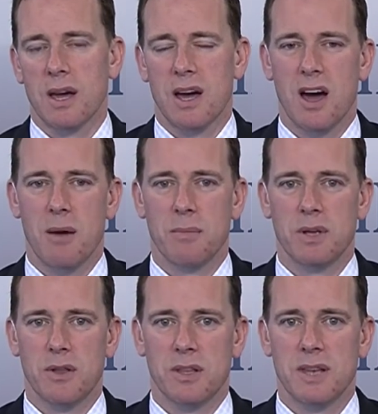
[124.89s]
Um, you know
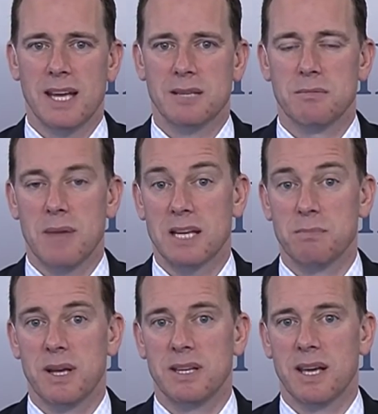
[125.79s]
the next next
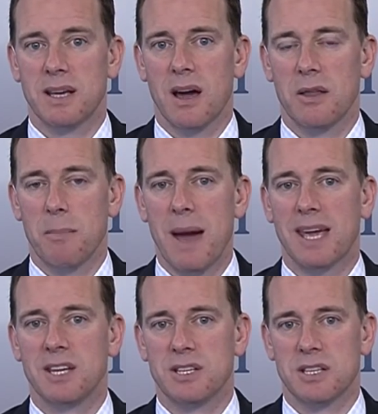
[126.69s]
meeting and the
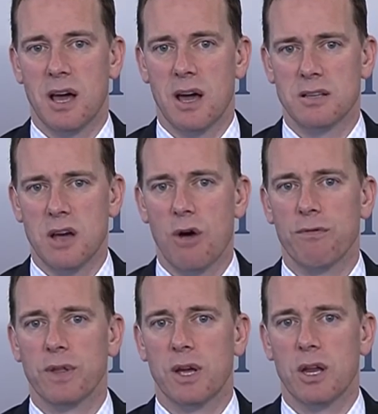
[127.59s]
package is, is hopefully going to